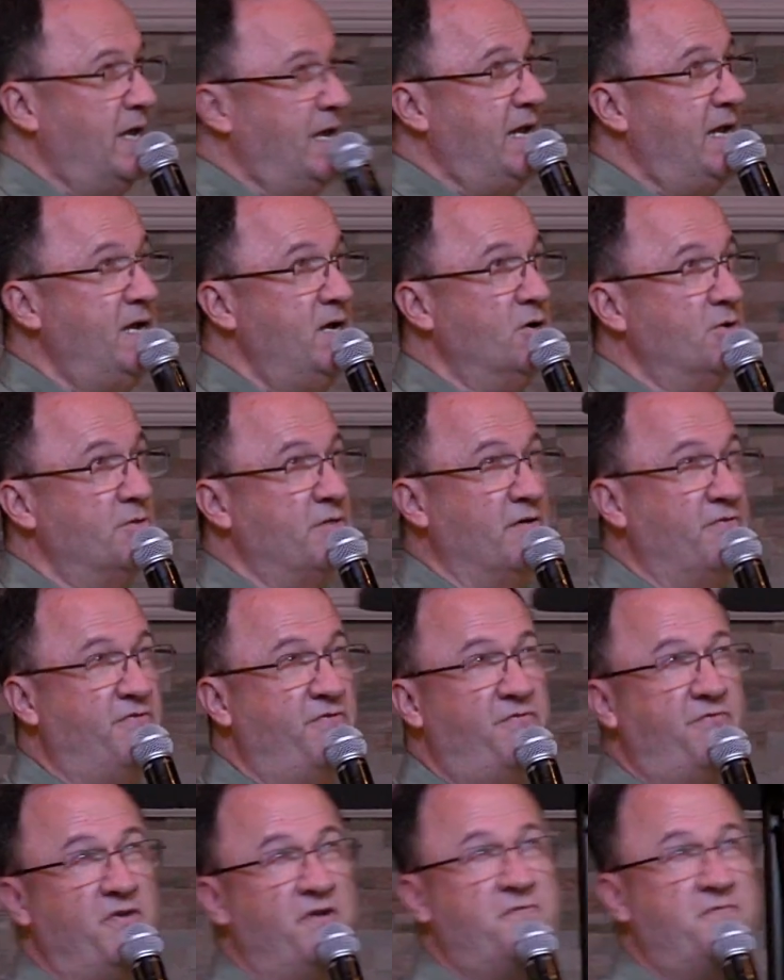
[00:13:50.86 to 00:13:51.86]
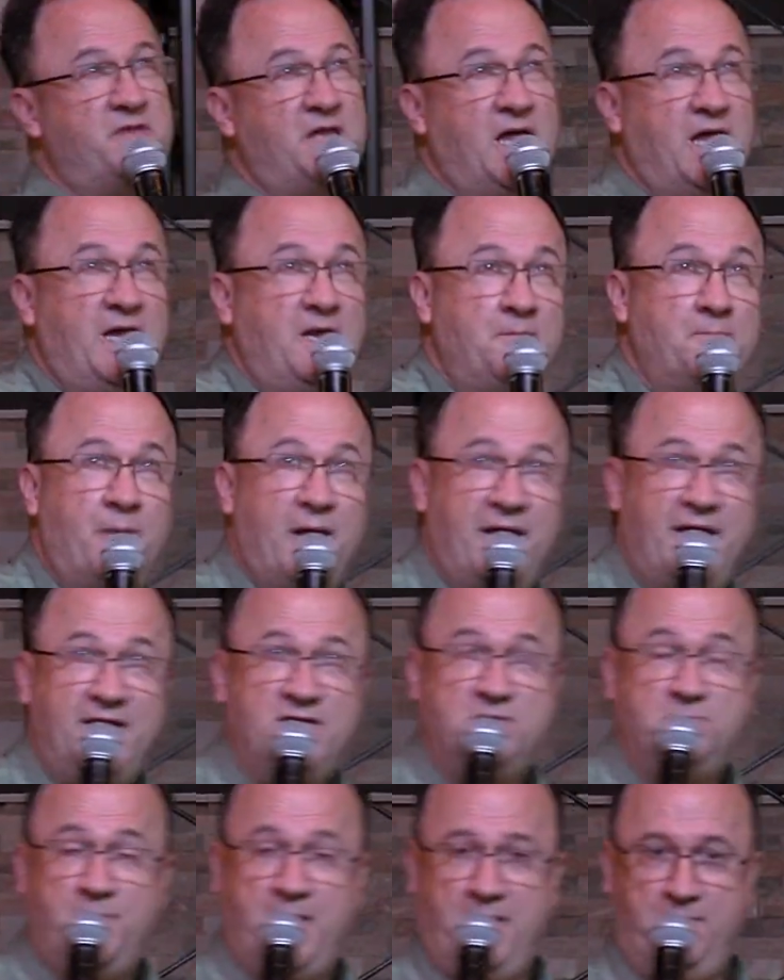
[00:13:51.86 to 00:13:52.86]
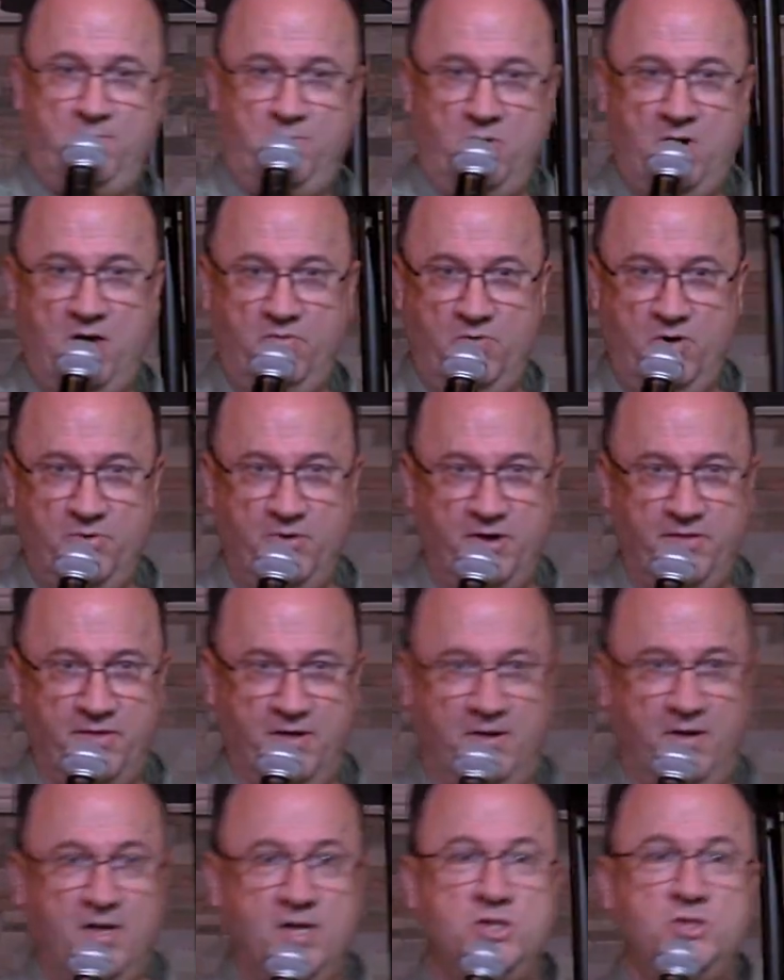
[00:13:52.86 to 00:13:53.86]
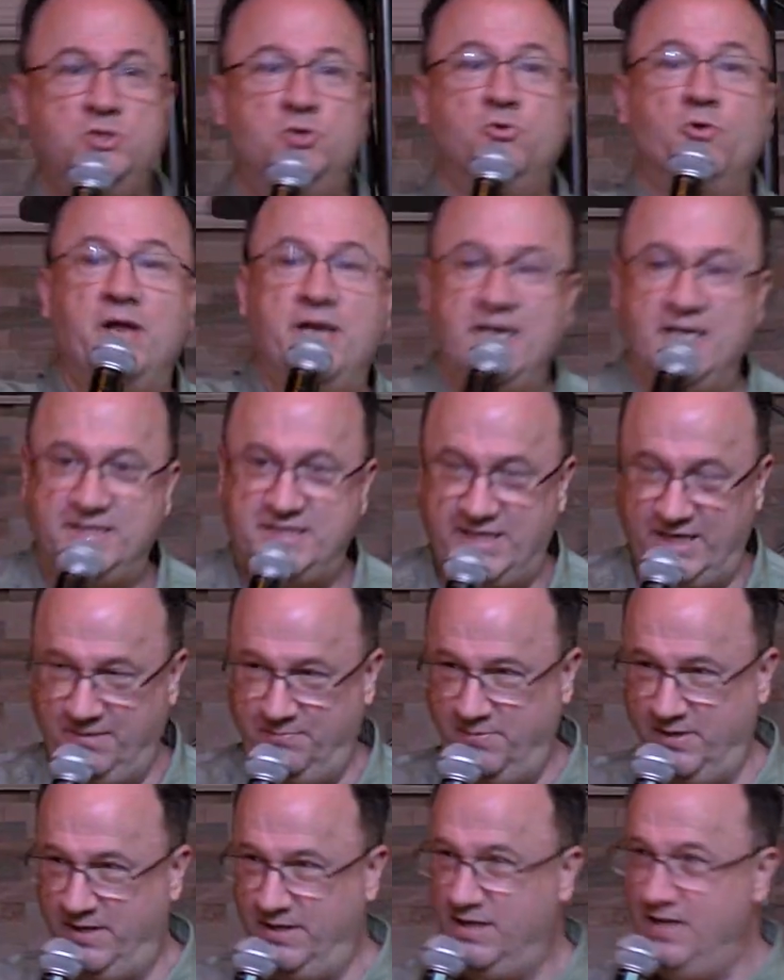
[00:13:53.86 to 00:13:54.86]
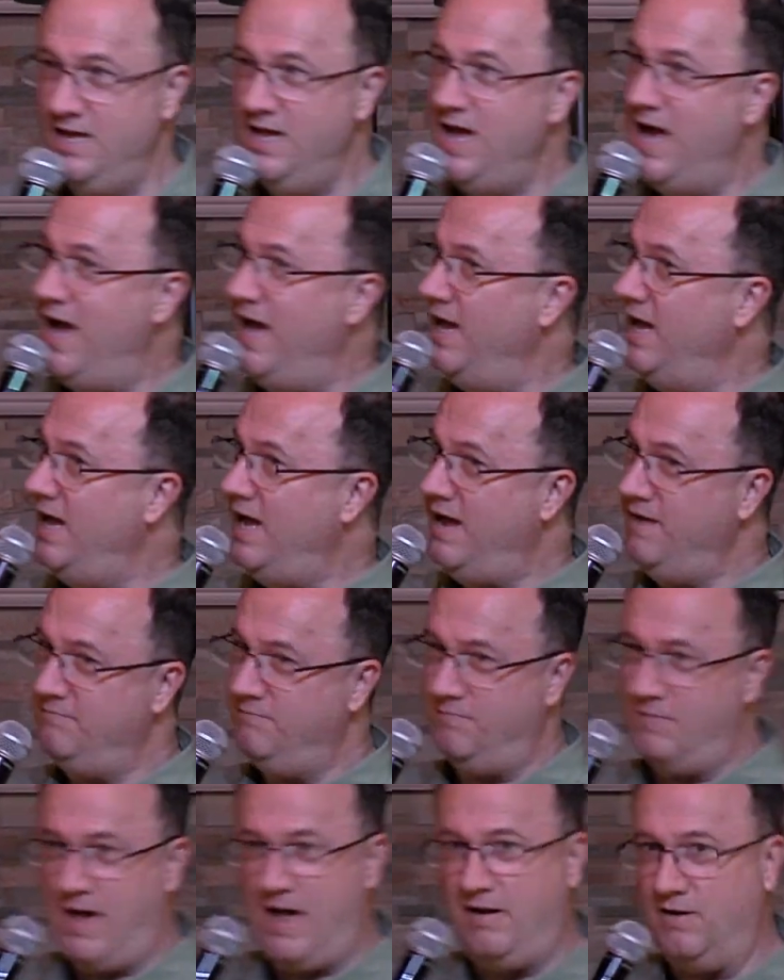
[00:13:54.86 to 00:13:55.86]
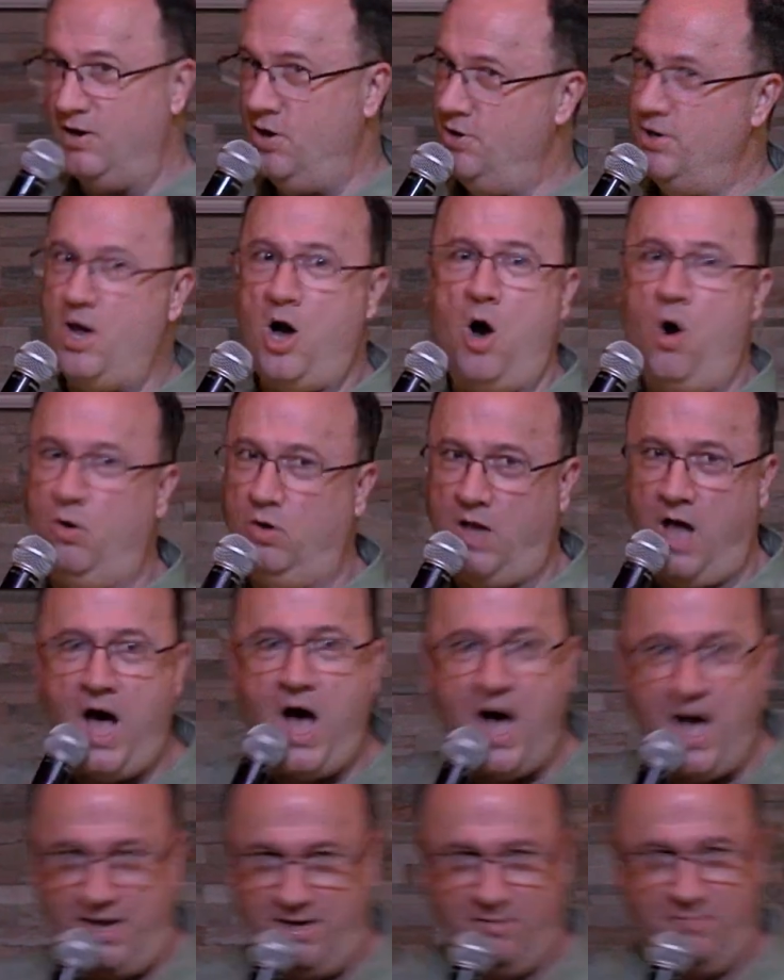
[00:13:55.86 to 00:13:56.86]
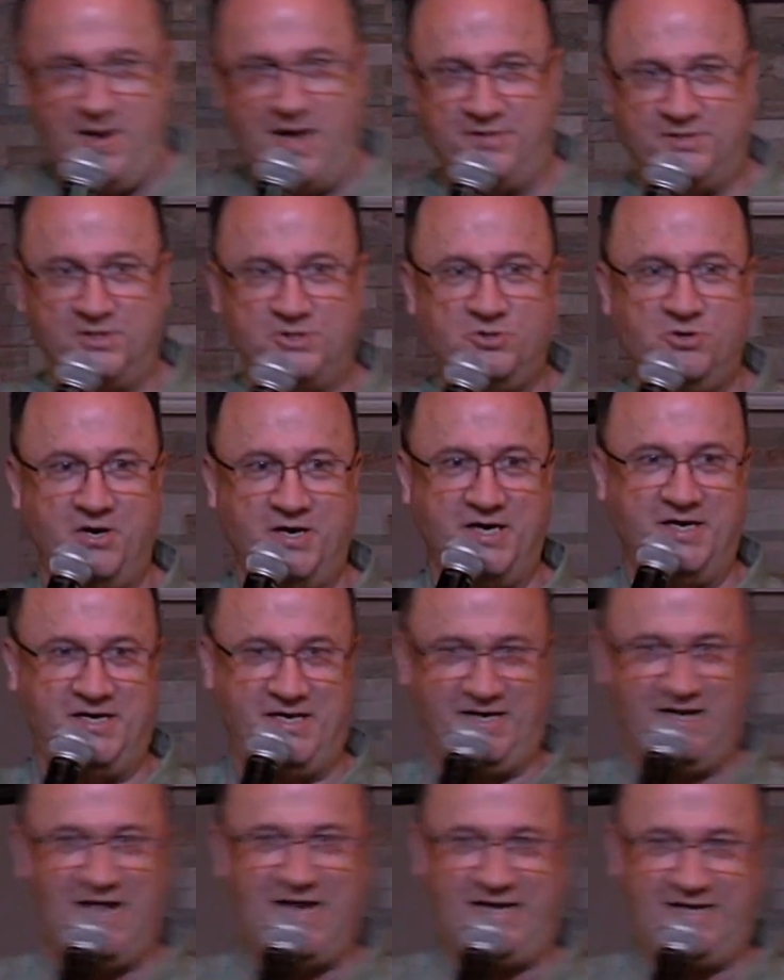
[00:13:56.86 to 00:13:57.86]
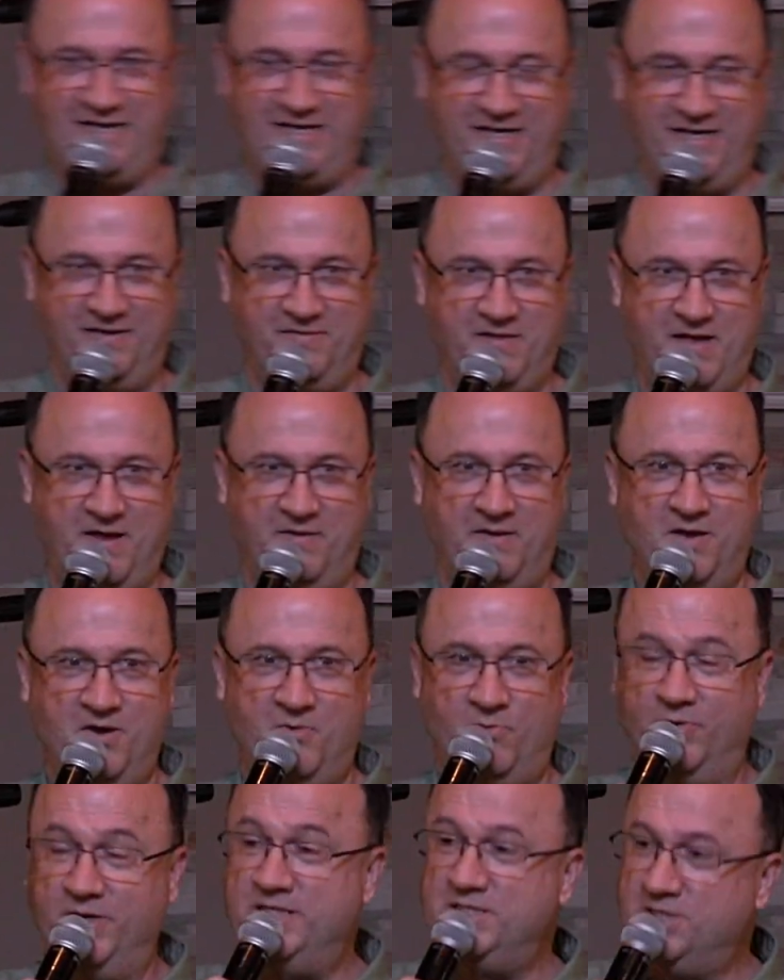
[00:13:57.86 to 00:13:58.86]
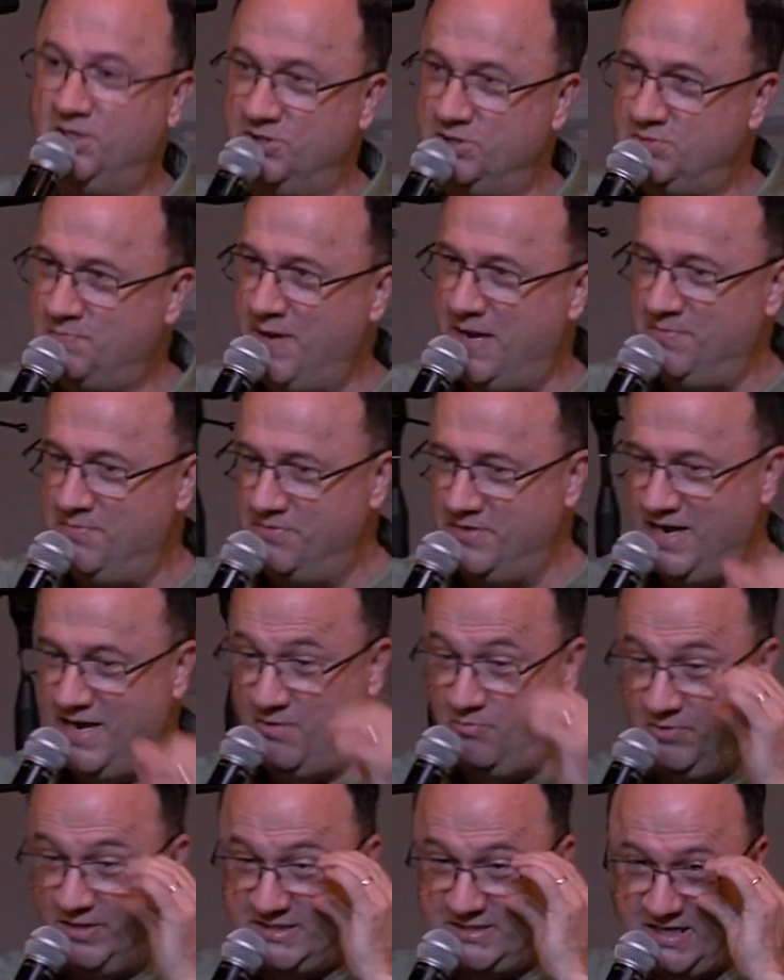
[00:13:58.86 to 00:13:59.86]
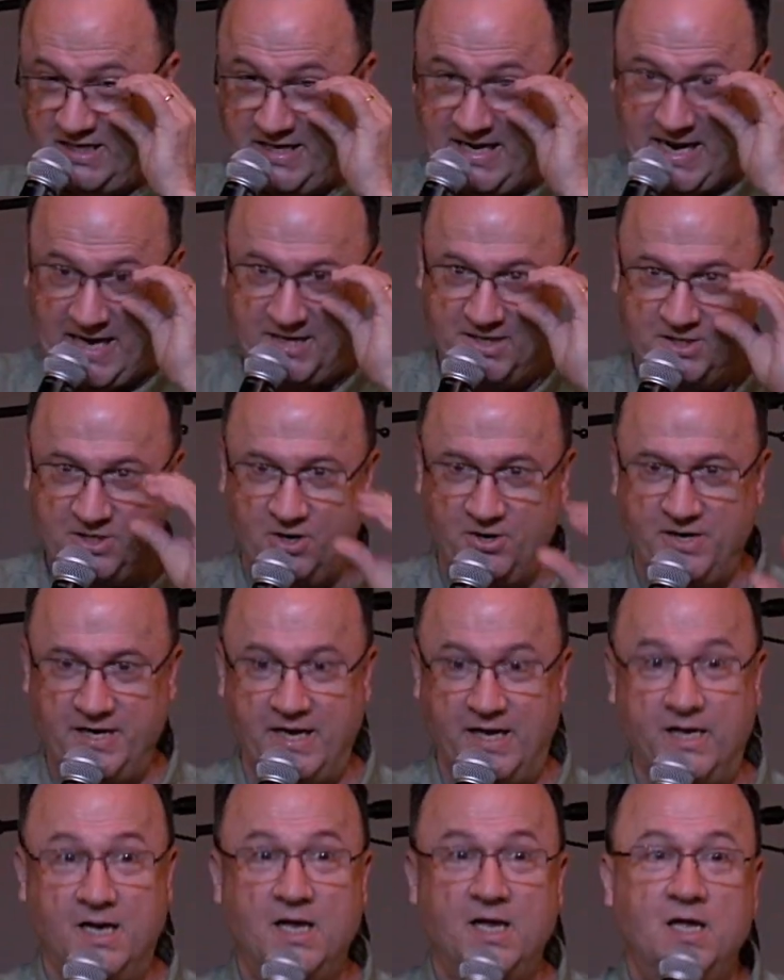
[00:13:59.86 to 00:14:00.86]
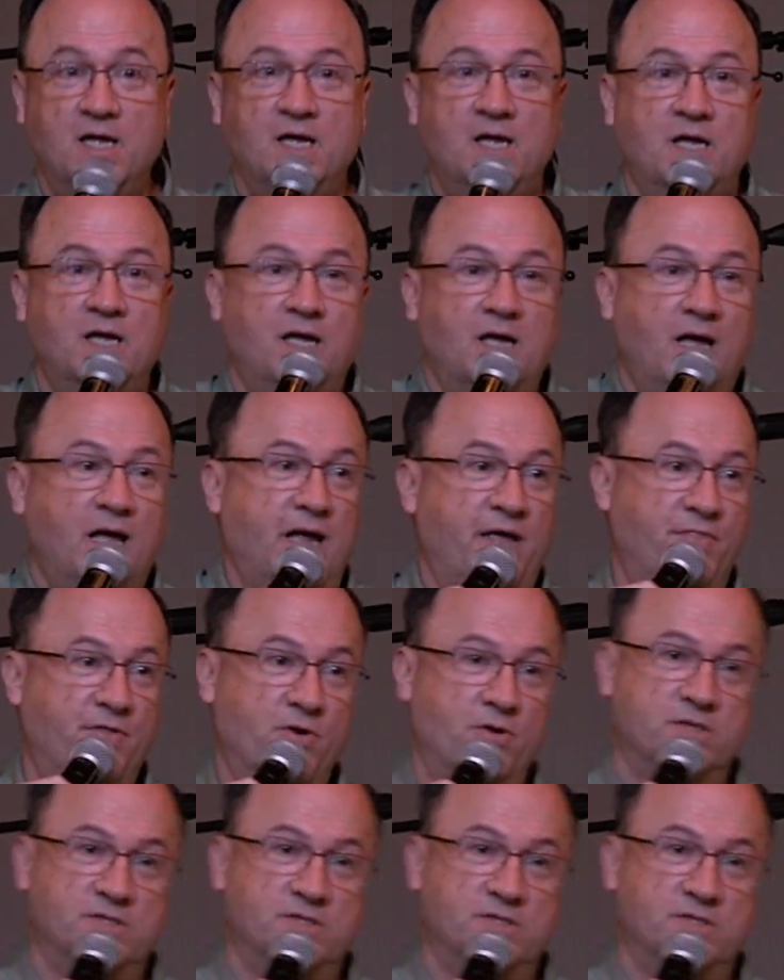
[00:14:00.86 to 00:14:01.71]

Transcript: hear the 15-page paper I wrote on the Trinity, but I learned a whole lot about the Trinity lately, that research paper that I recently had to turn in. And there